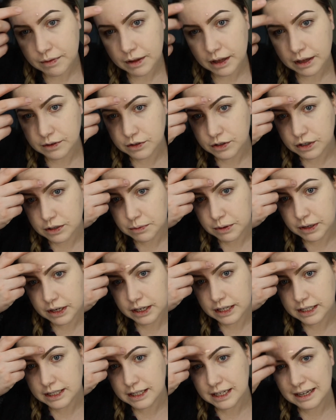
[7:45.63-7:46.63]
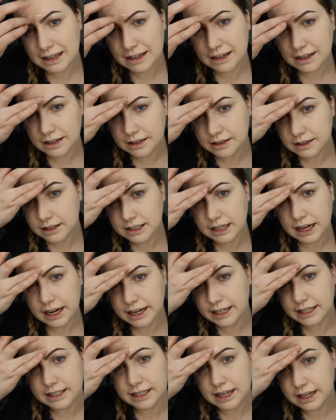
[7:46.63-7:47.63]
I'm just putting a
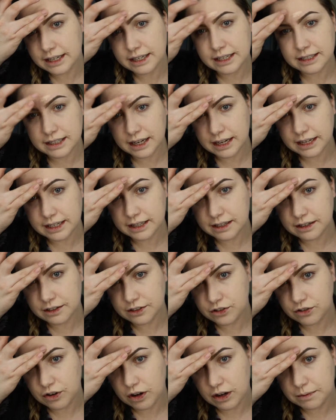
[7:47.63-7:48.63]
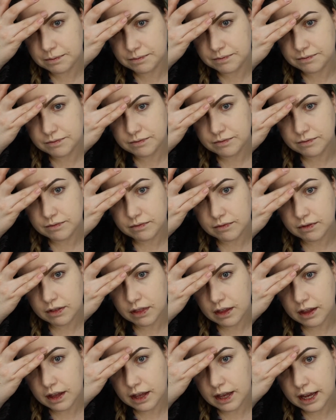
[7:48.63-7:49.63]
tiny, tiny, tiny little drop,
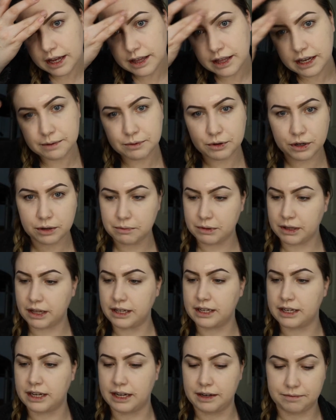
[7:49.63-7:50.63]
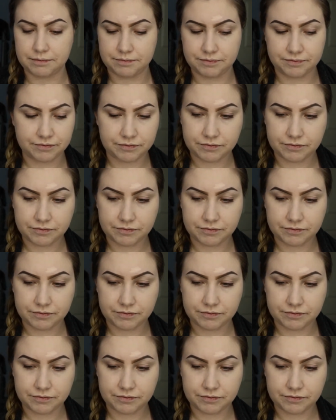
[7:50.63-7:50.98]
and then I'm going to blend it in.